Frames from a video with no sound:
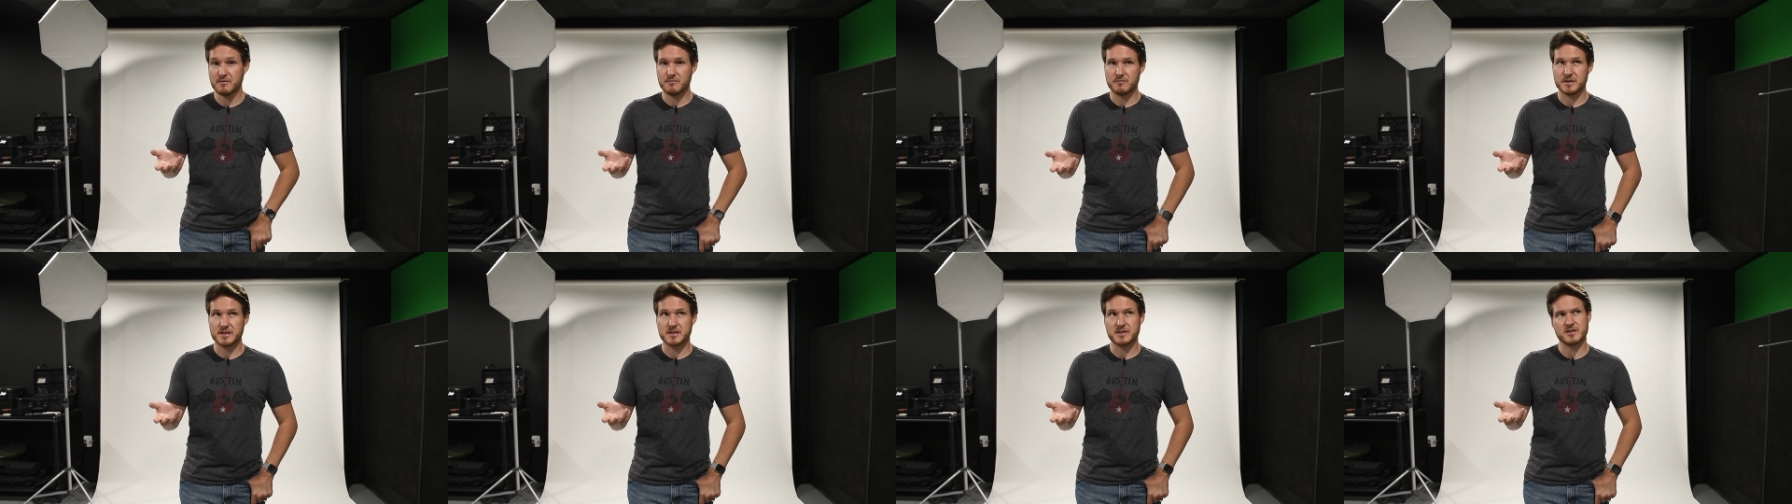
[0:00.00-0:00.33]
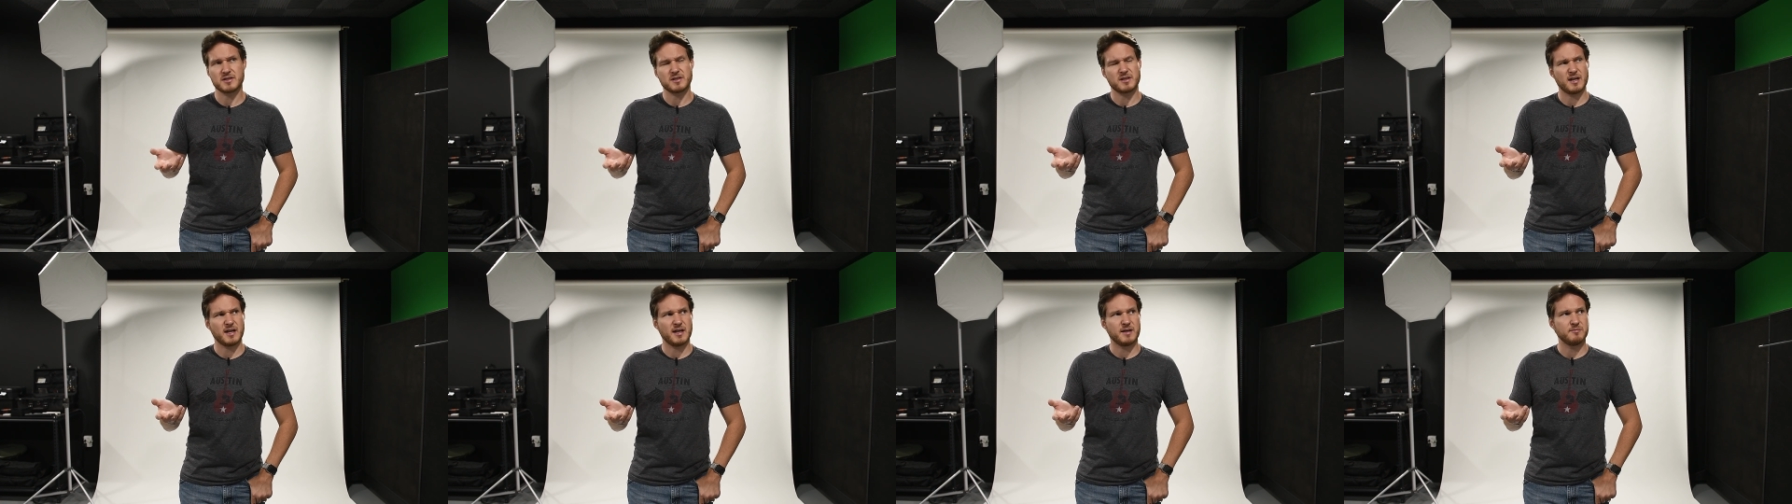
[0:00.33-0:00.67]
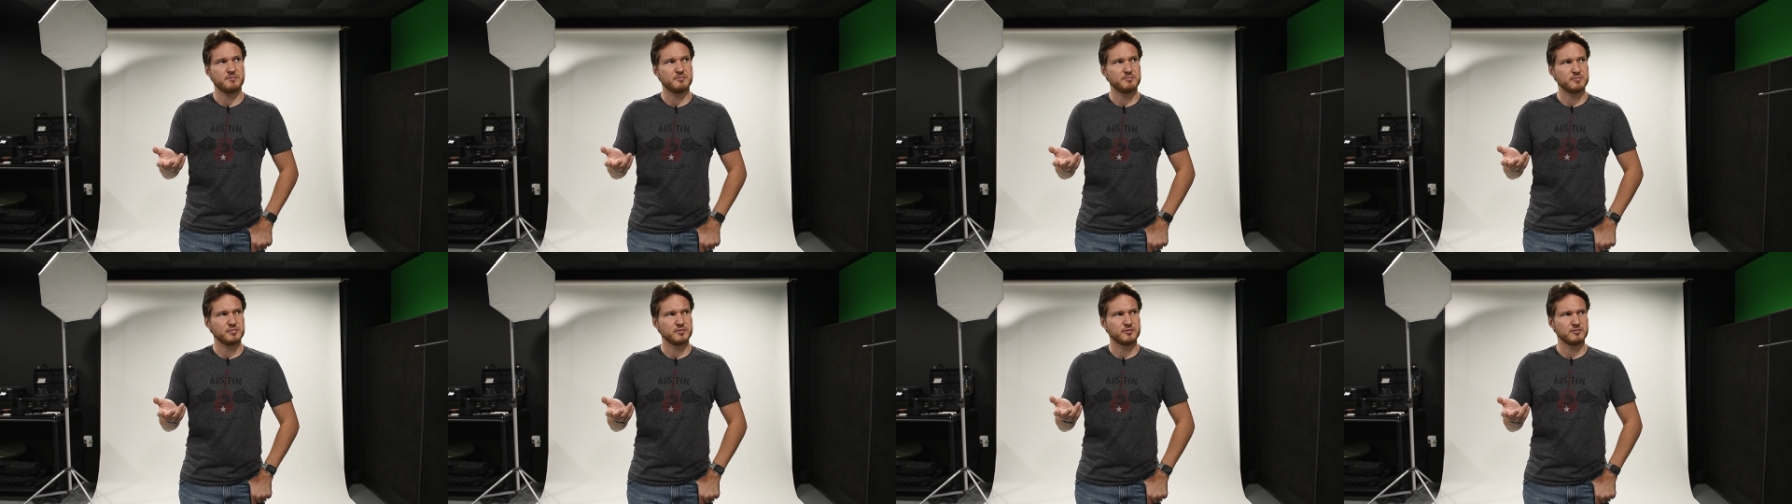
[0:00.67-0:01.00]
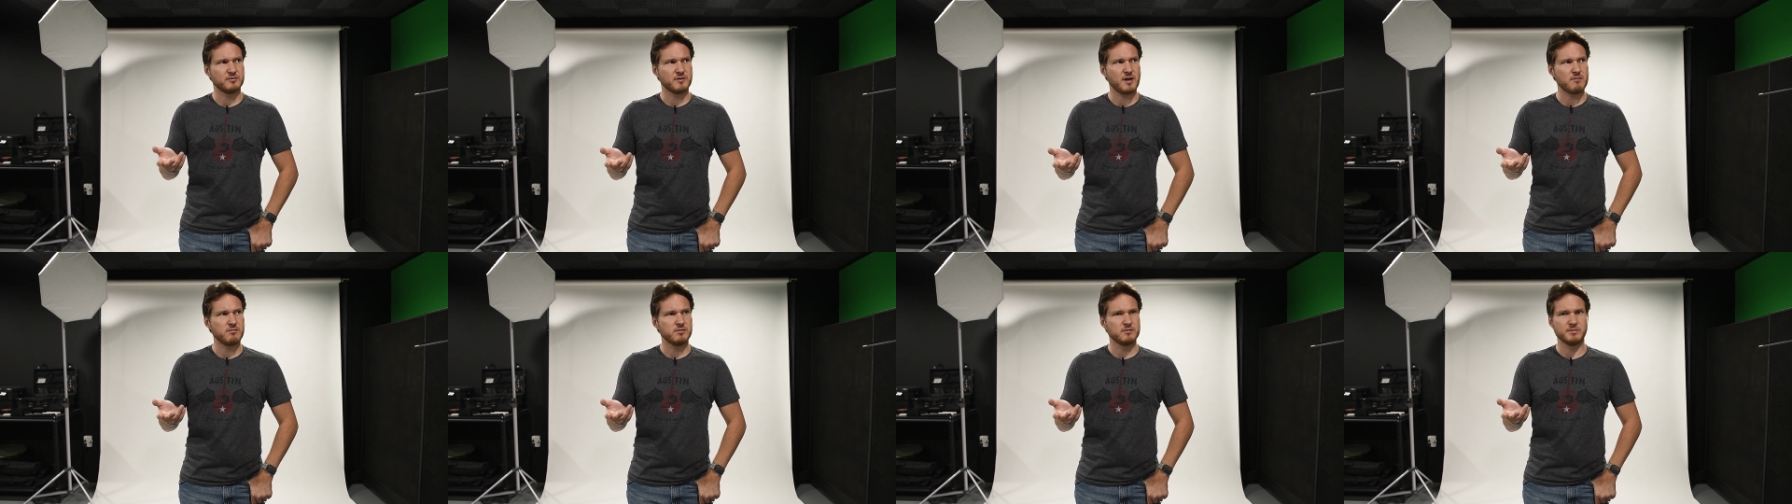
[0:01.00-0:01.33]
which I
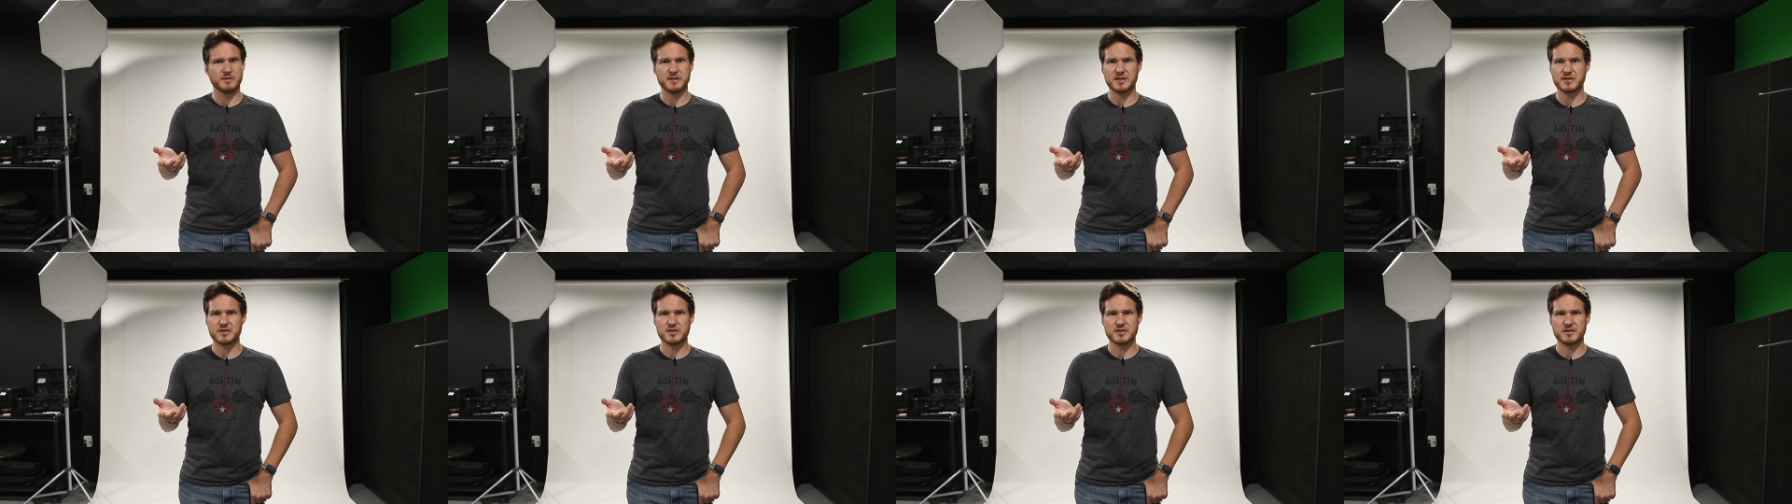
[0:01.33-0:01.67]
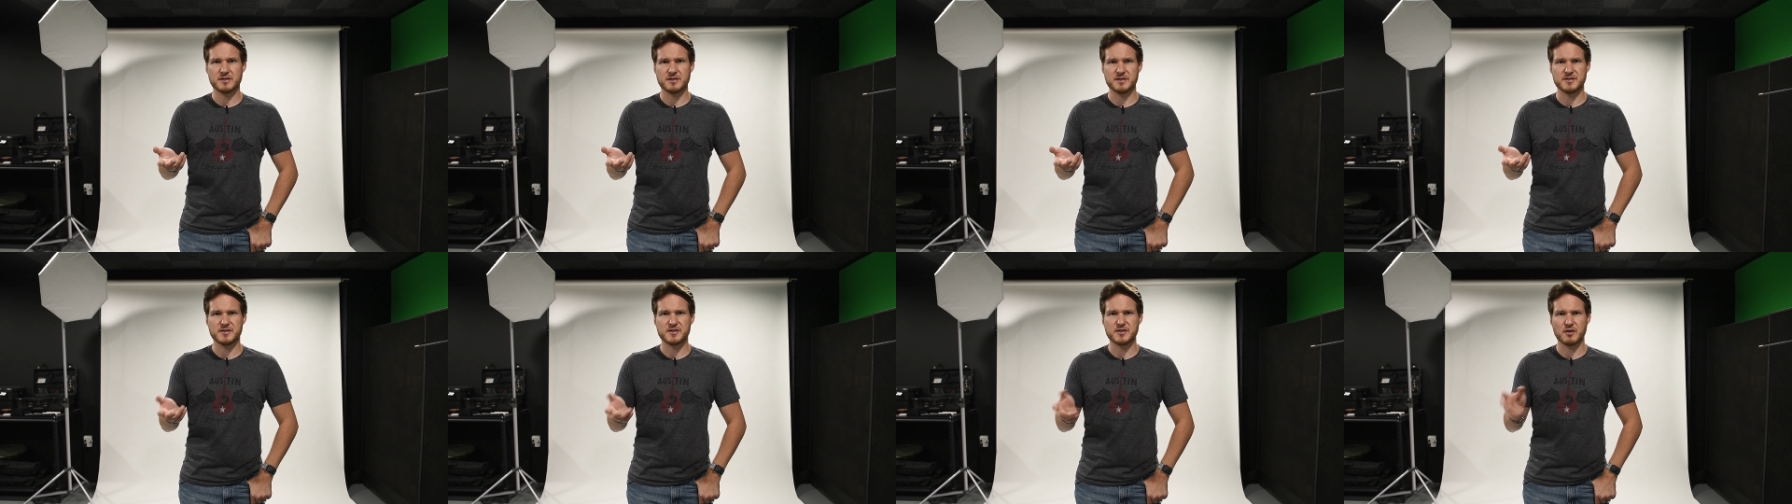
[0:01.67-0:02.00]
probably should.